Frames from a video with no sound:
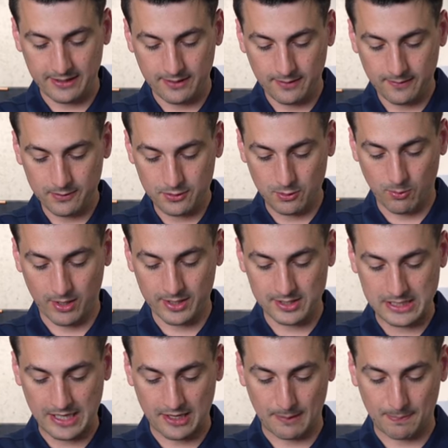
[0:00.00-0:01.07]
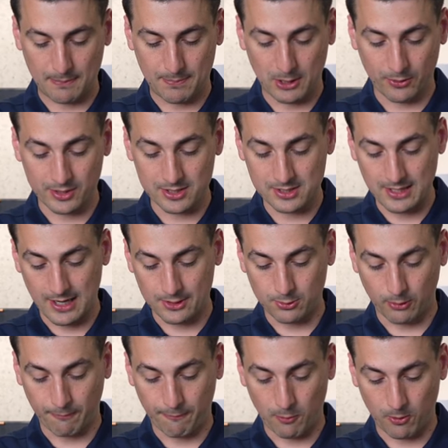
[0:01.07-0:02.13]
Do you want to set up and build a schedule
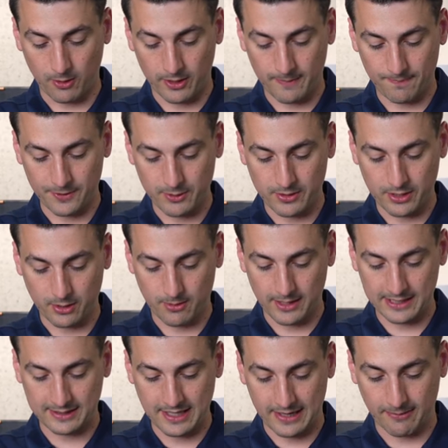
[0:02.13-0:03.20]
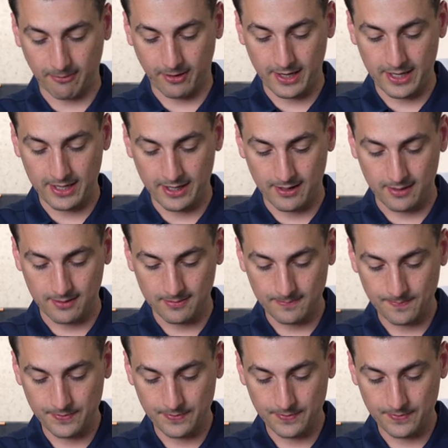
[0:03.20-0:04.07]
for it? You can create that right here.